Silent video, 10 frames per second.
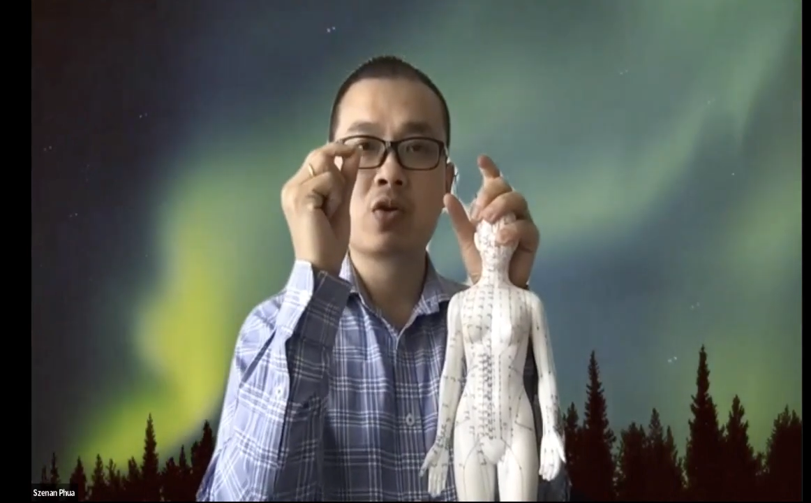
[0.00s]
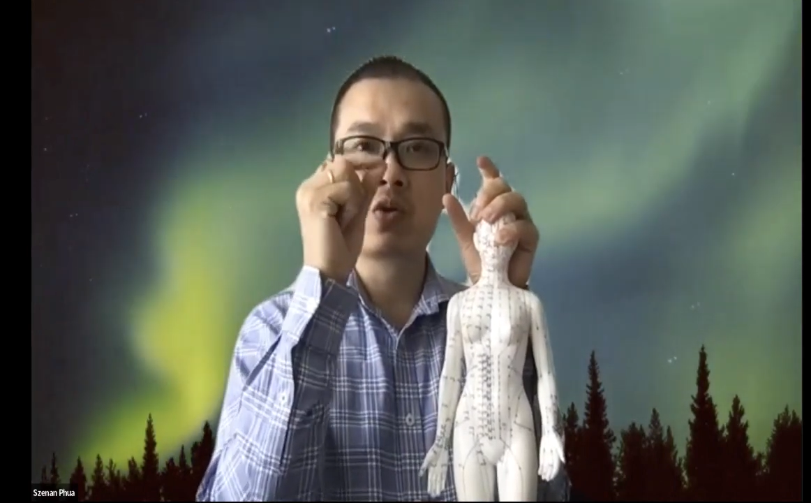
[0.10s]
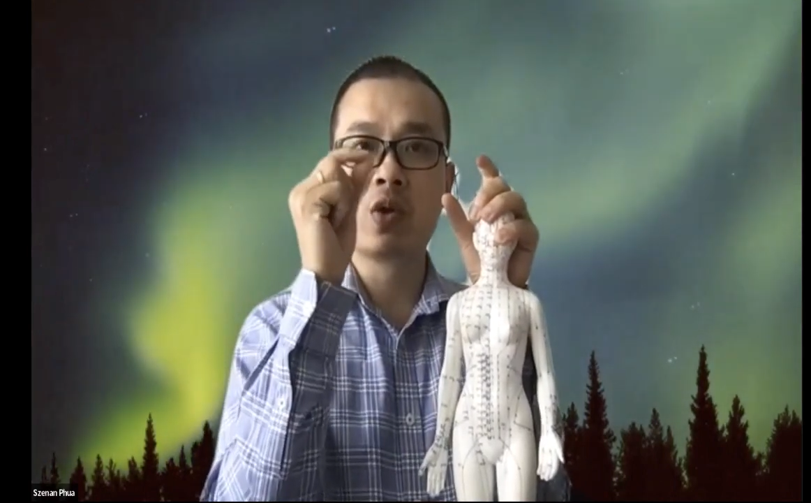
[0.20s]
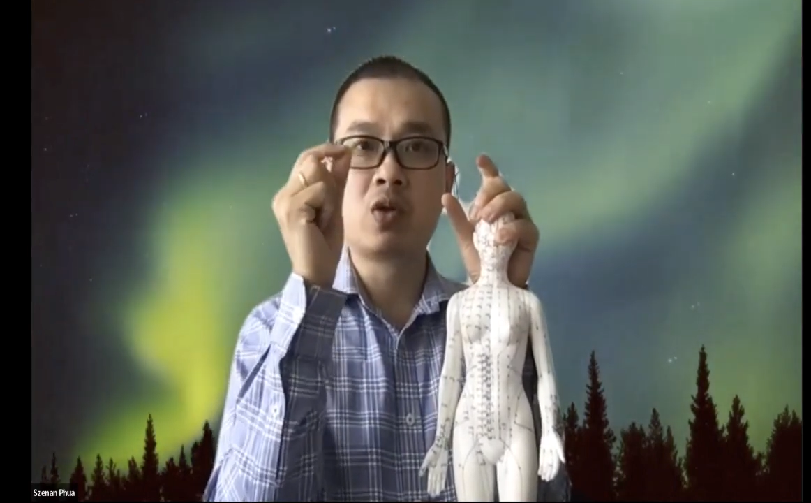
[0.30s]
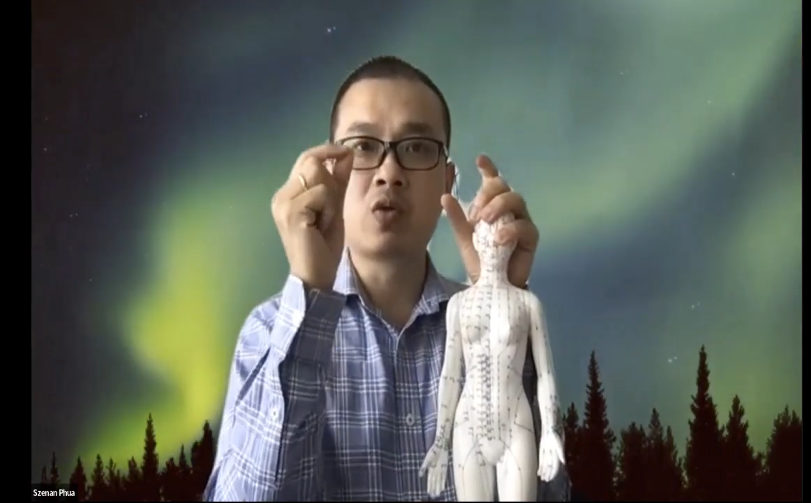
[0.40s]

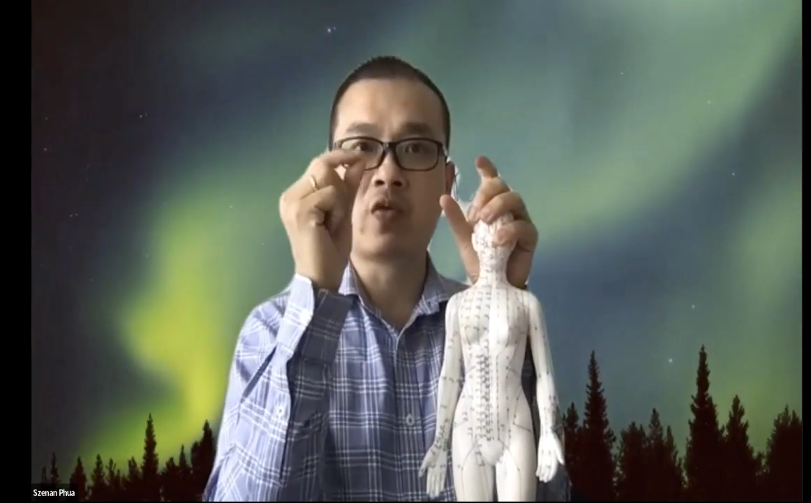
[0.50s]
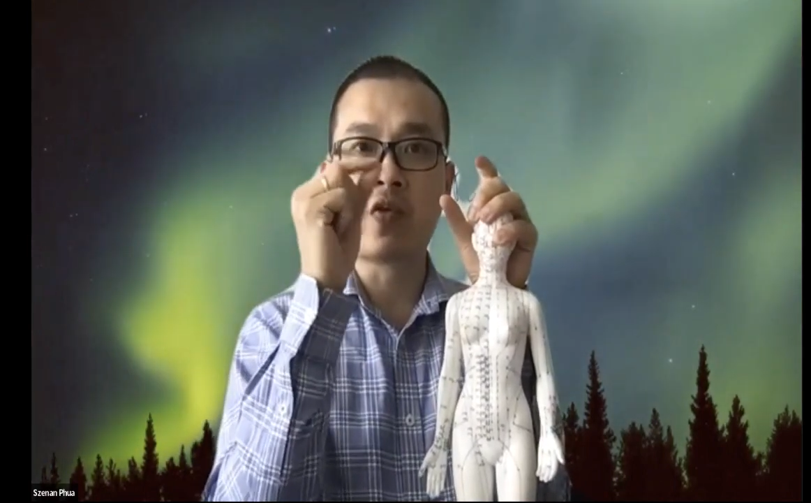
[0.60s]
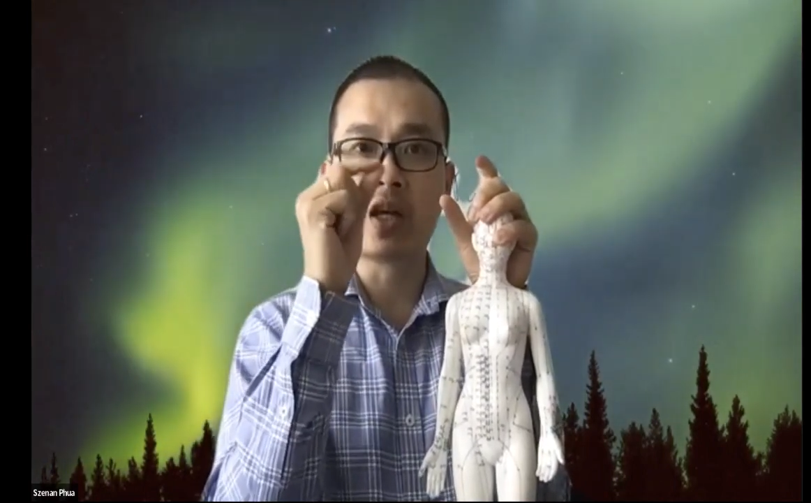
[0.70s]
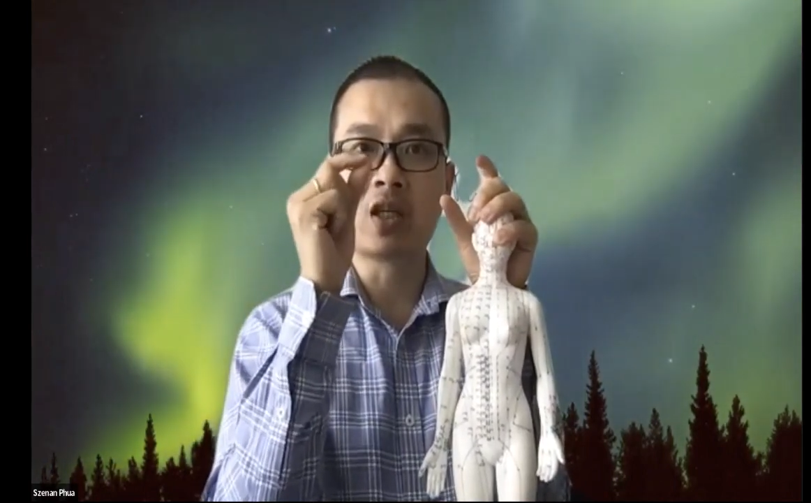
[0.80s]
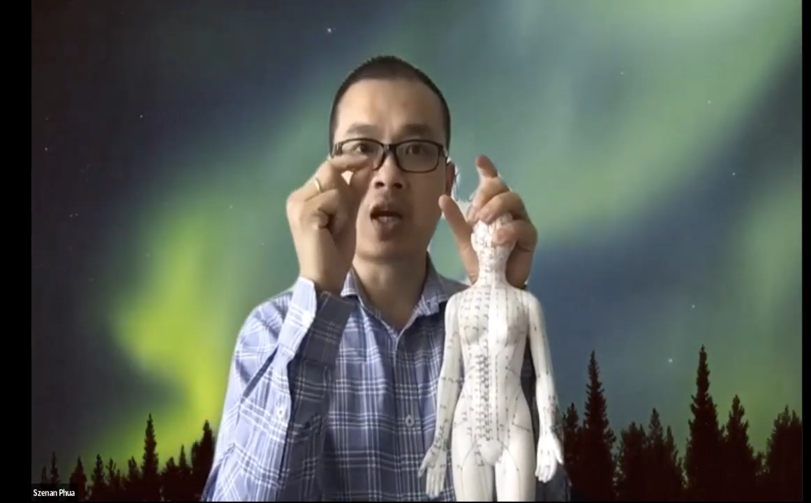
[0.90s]
3 to
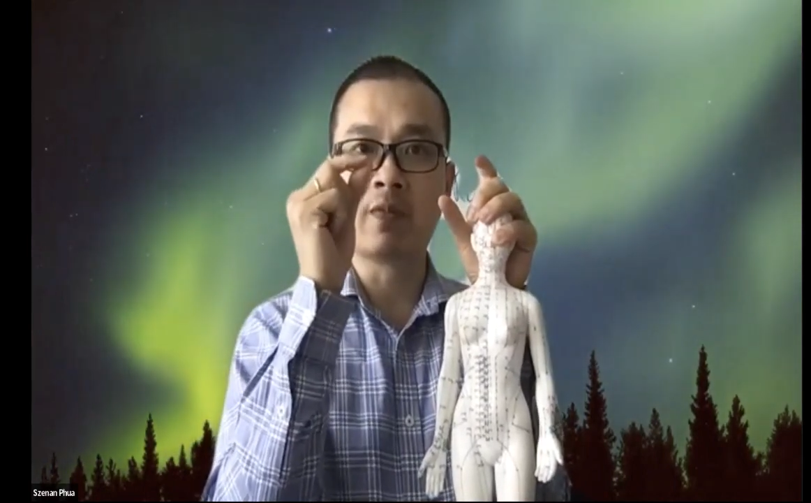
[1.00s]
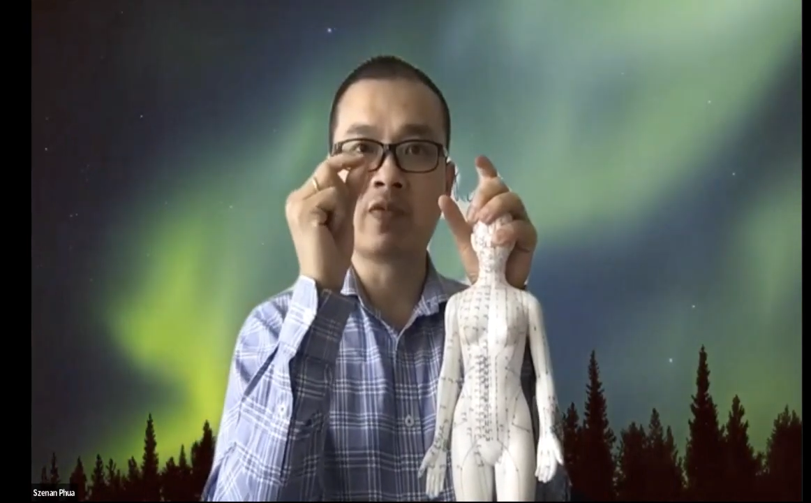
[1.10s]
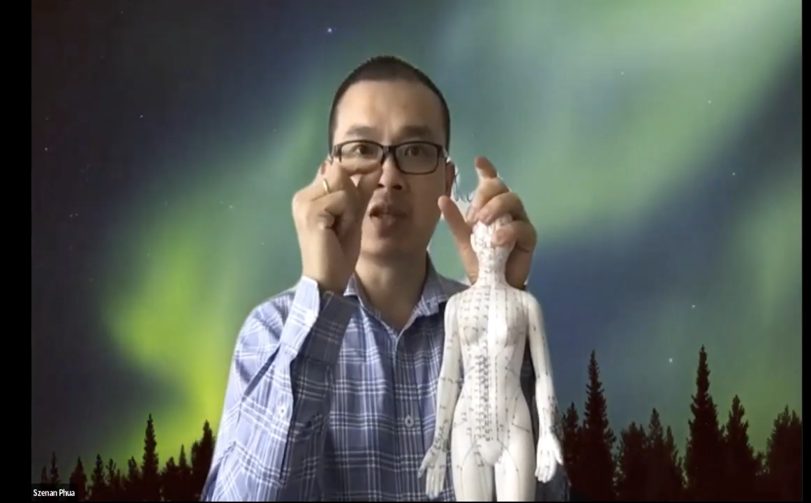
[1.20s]
5 times